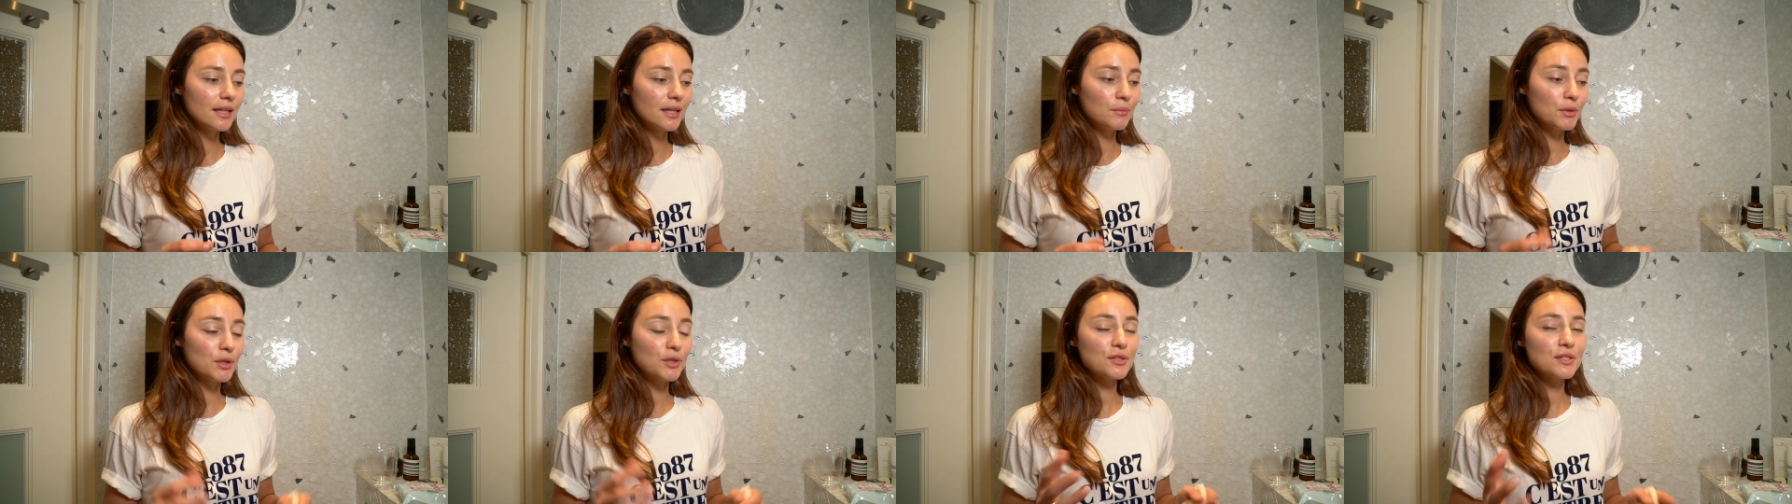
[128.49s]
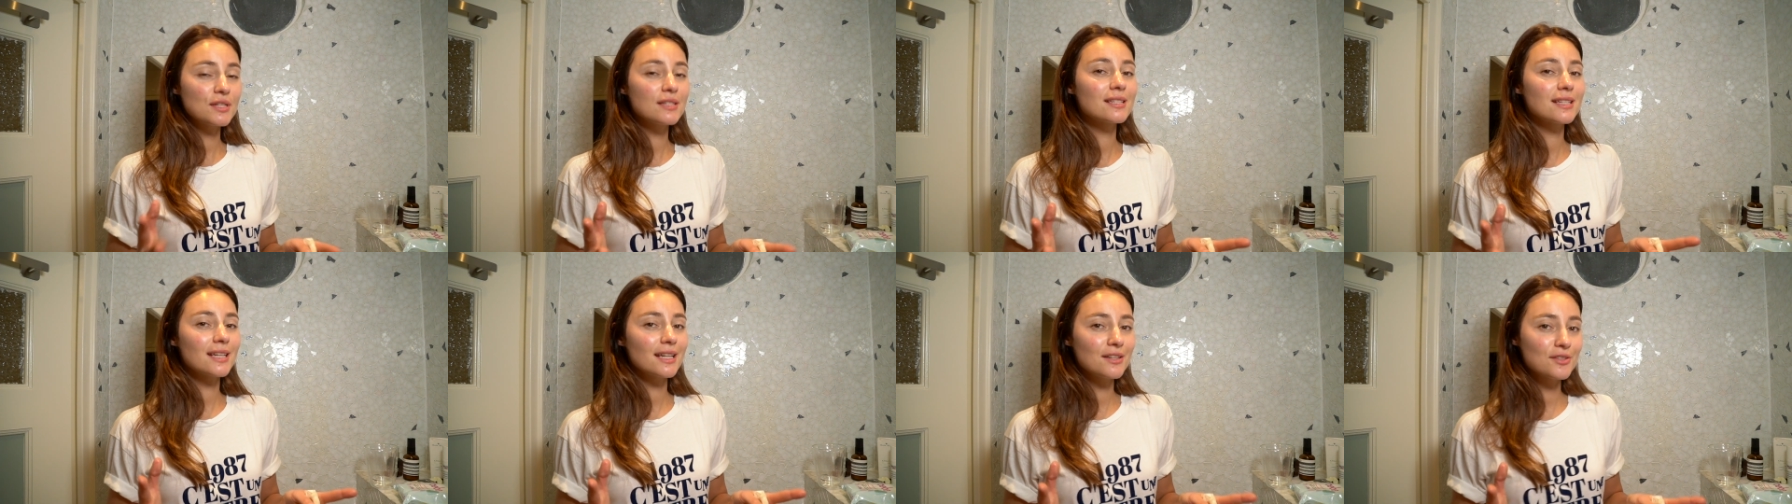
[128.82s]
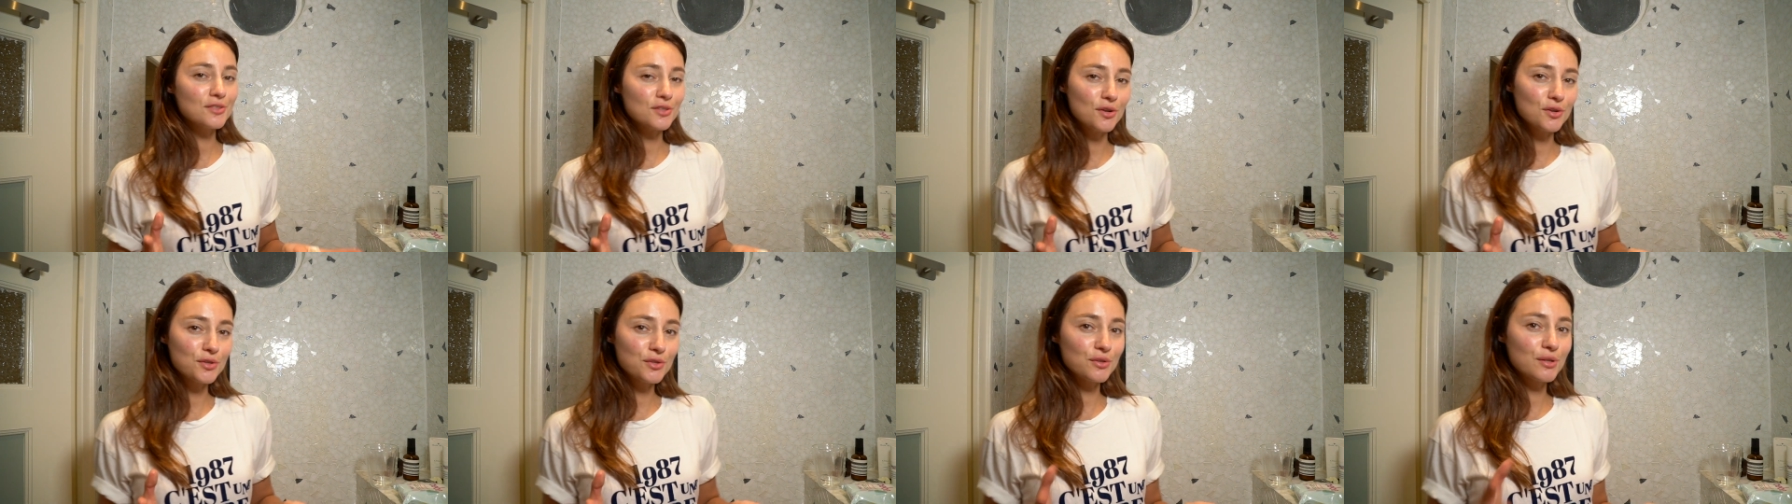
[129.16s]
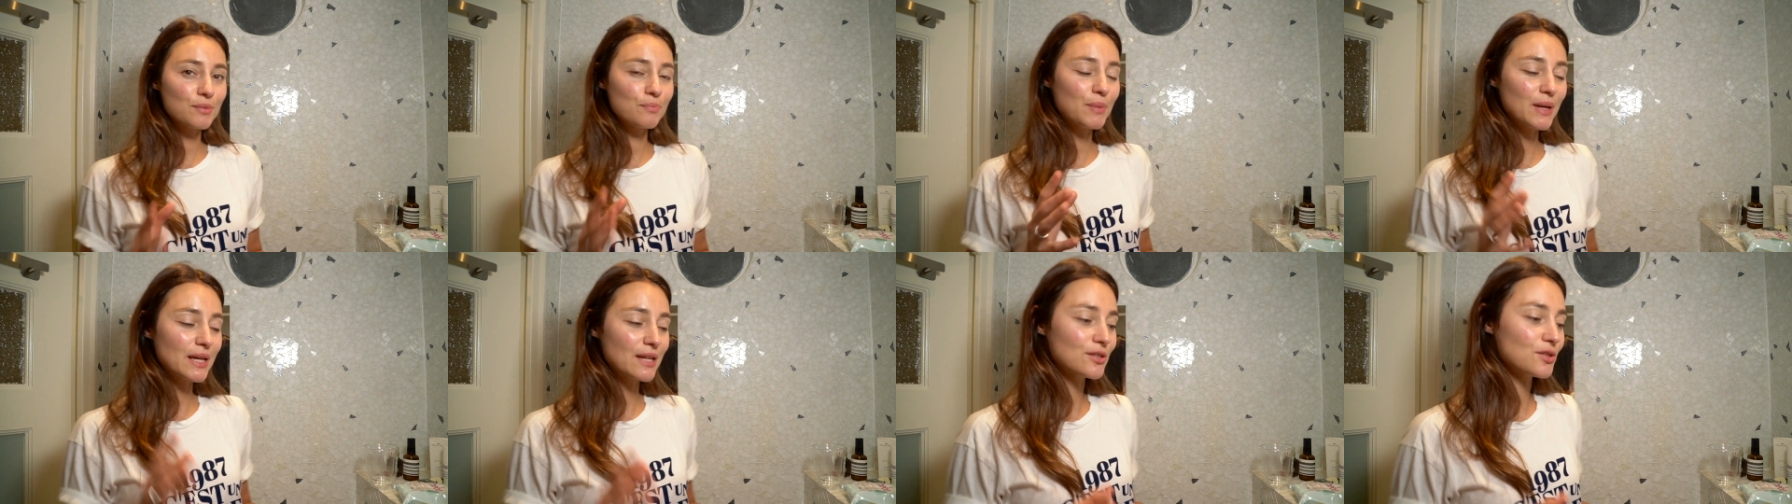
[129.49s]
because your skin is also
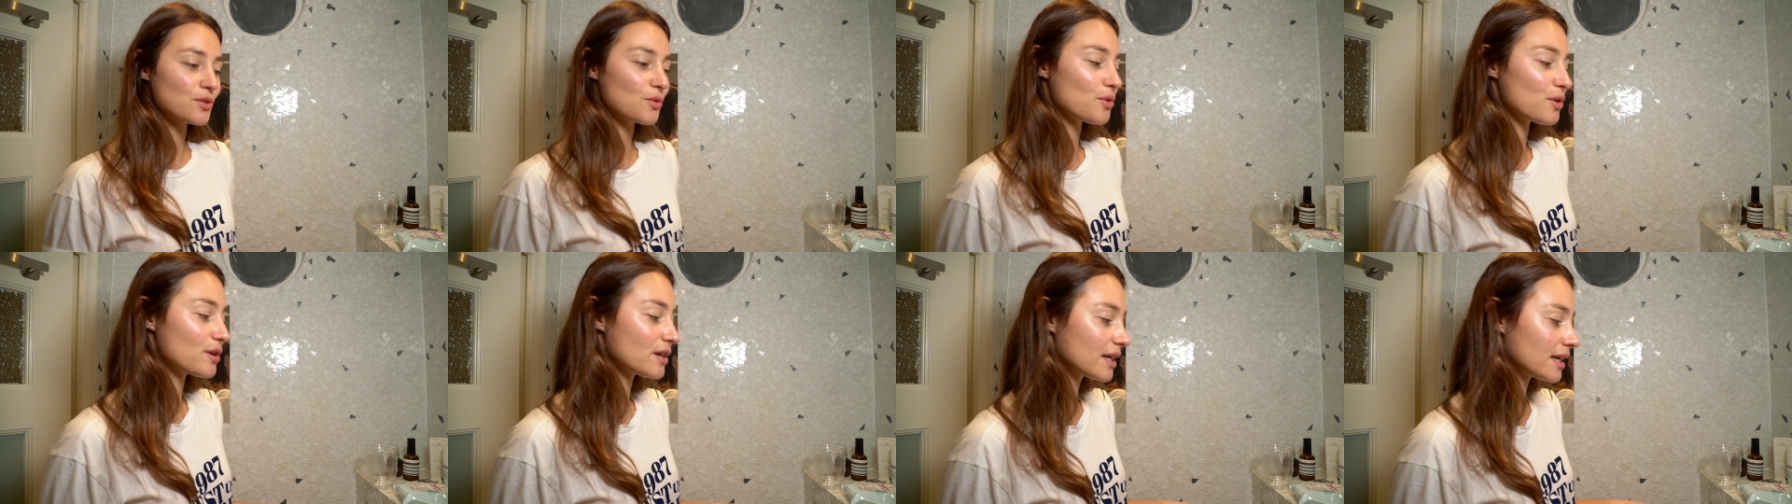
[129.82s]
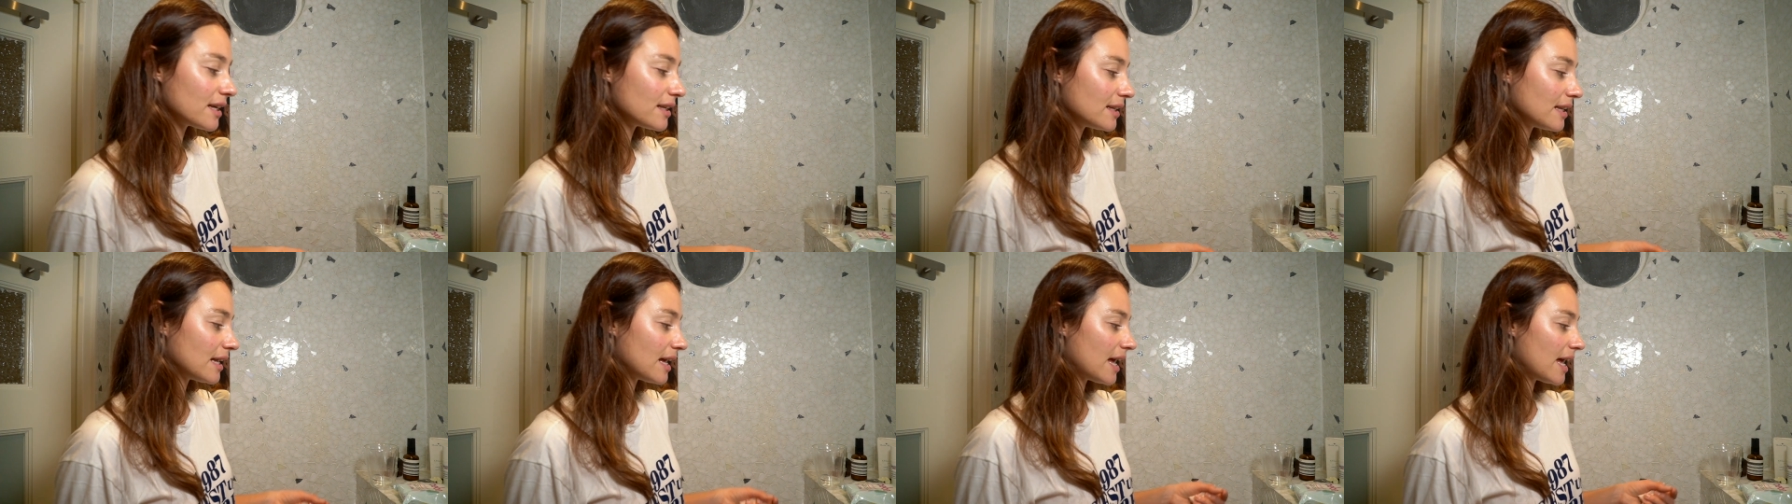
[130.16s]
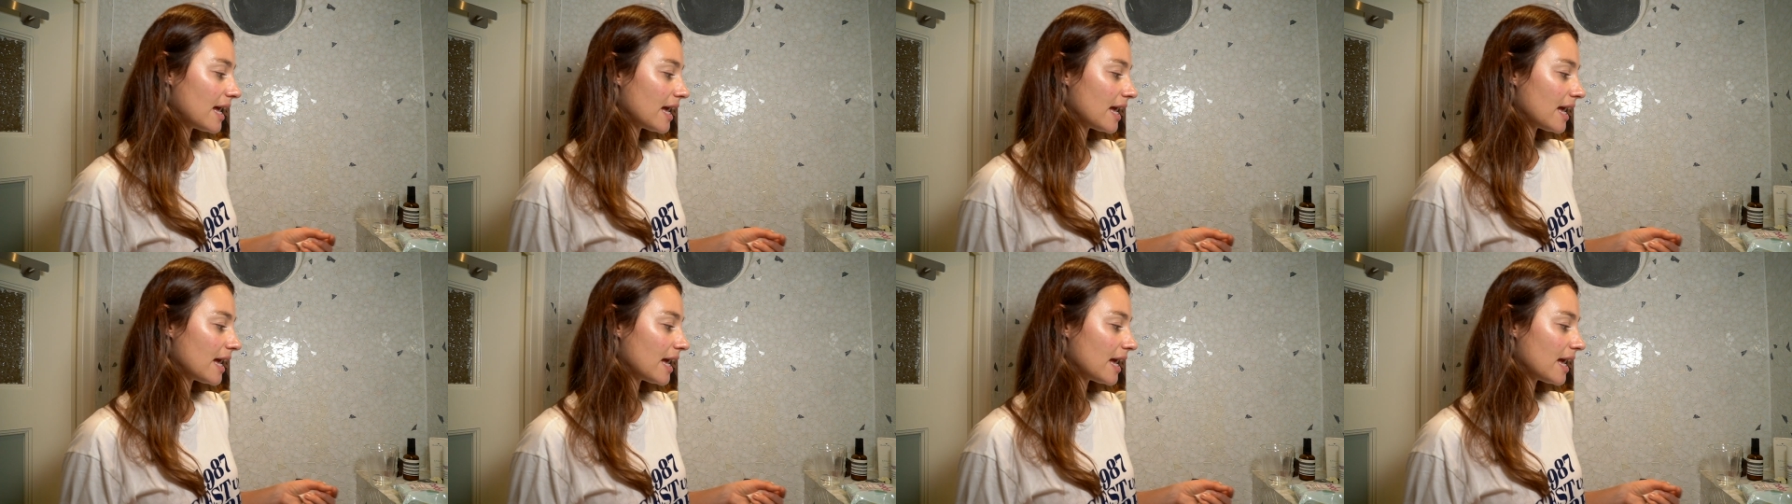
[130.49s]
the biggest organ,